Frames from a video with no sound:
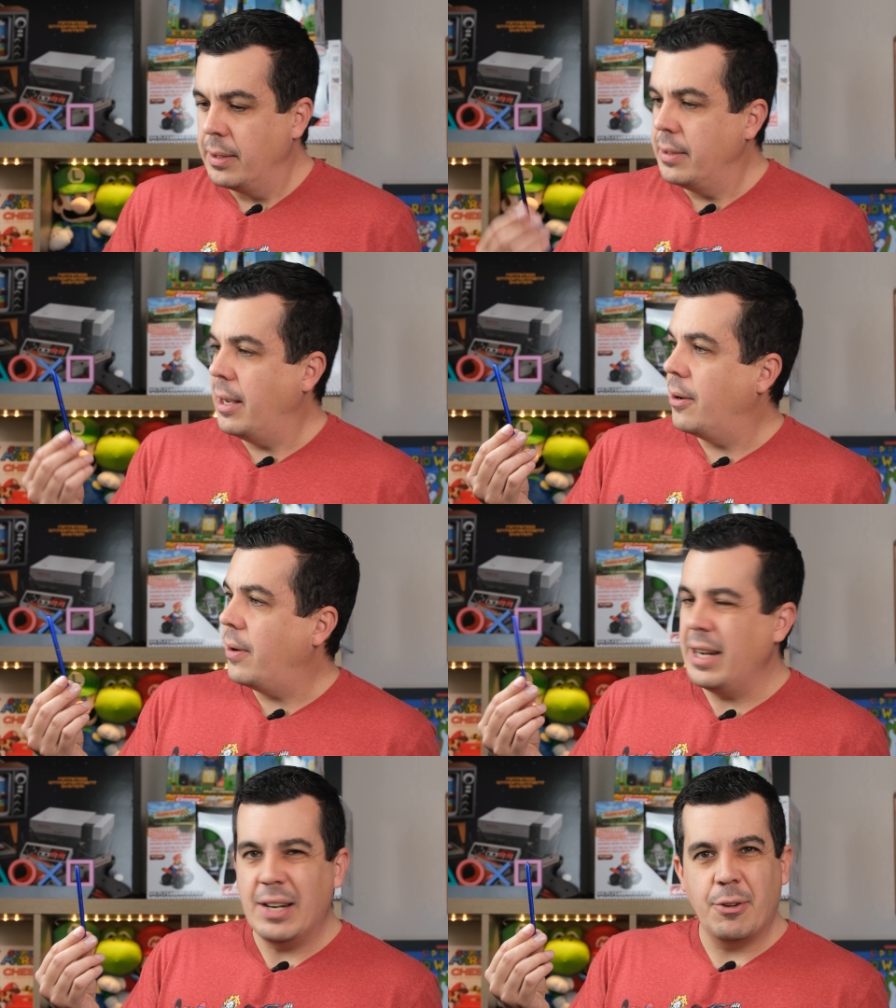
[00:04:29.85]
Now,
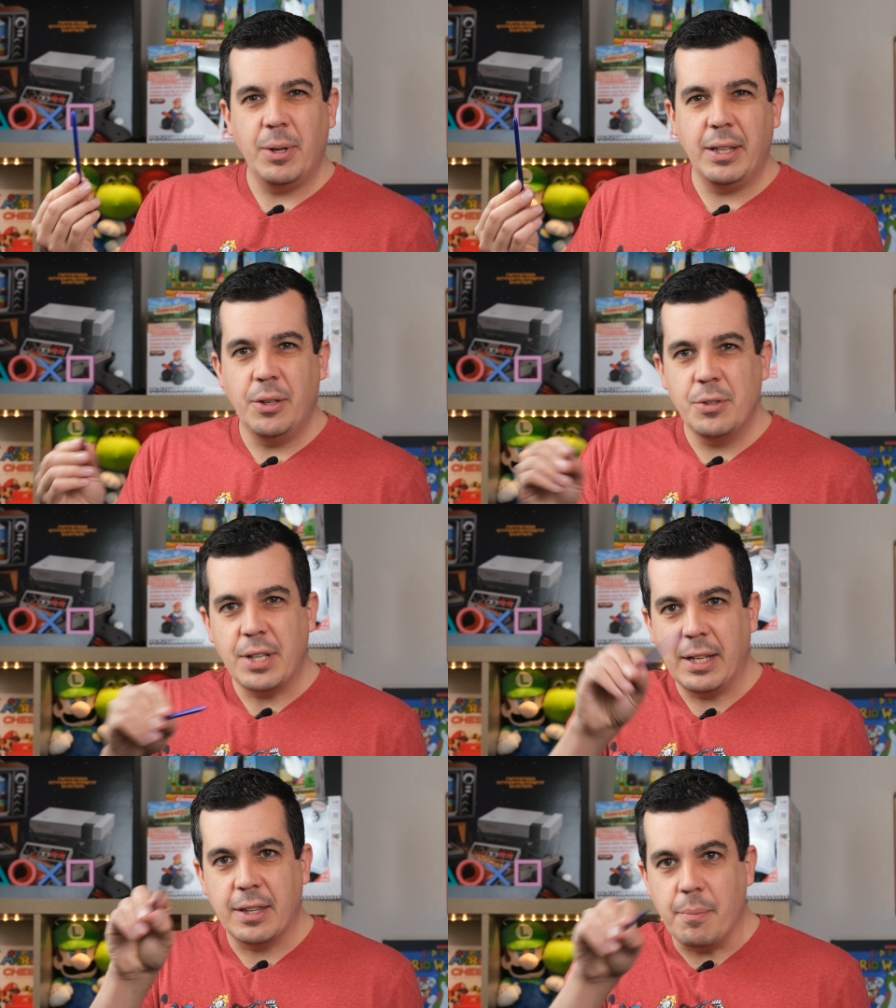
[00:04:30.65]
I never really used
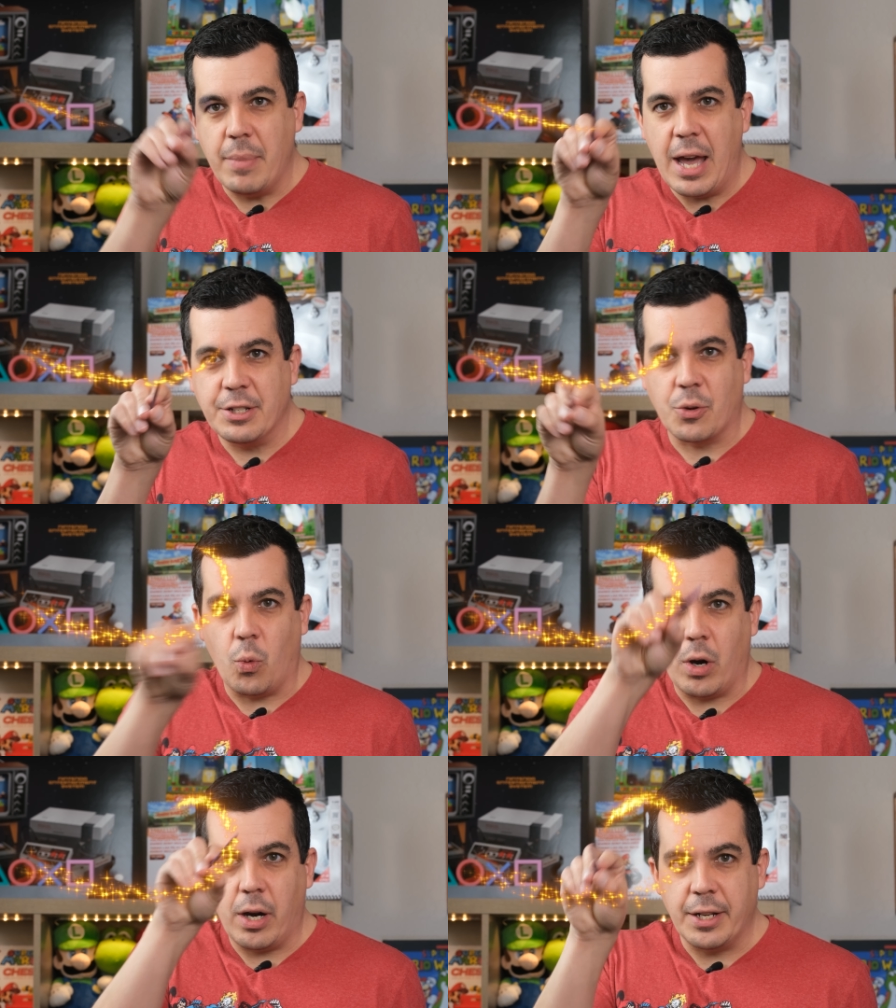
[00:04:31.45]
any of the magic
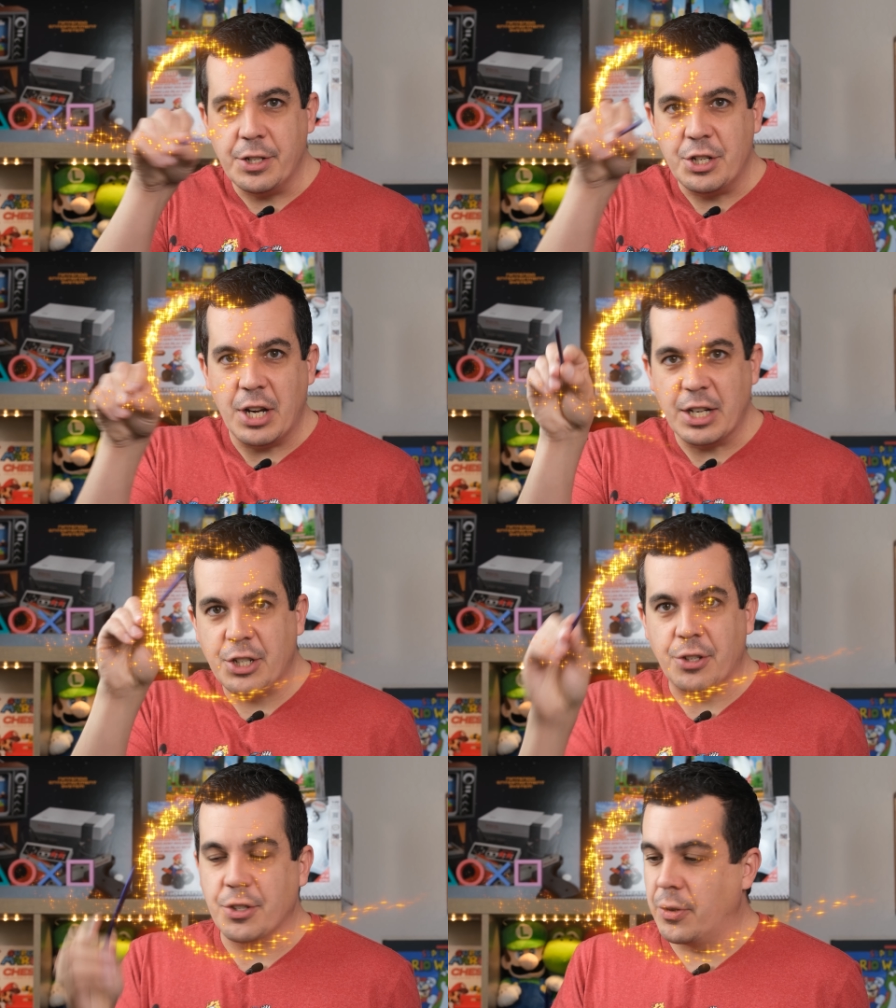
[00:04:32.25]
wand
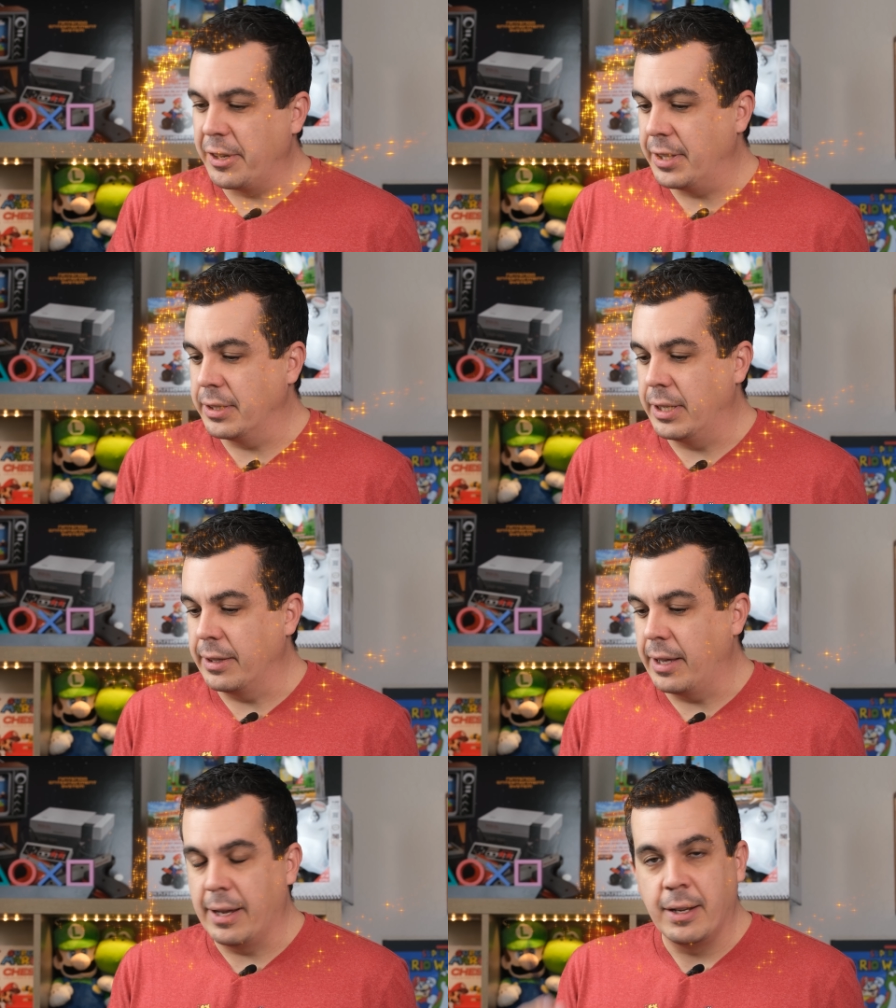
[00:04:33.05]
gestures or anything like
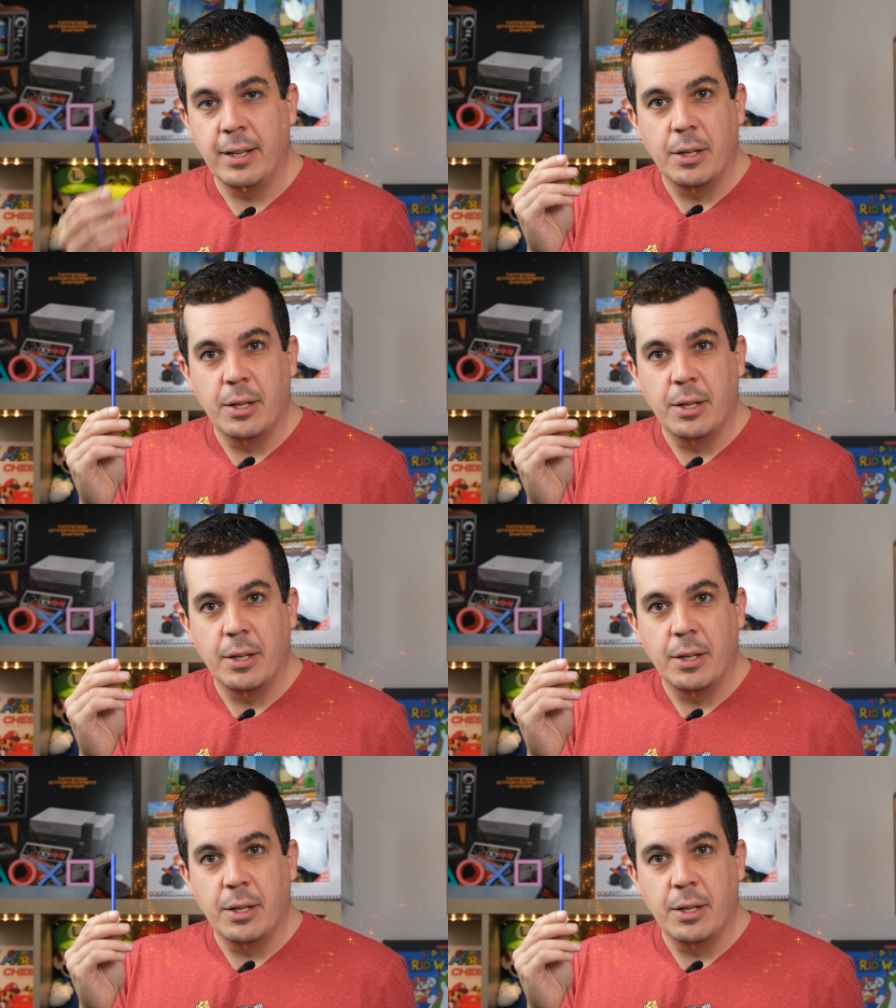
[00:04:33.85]
that,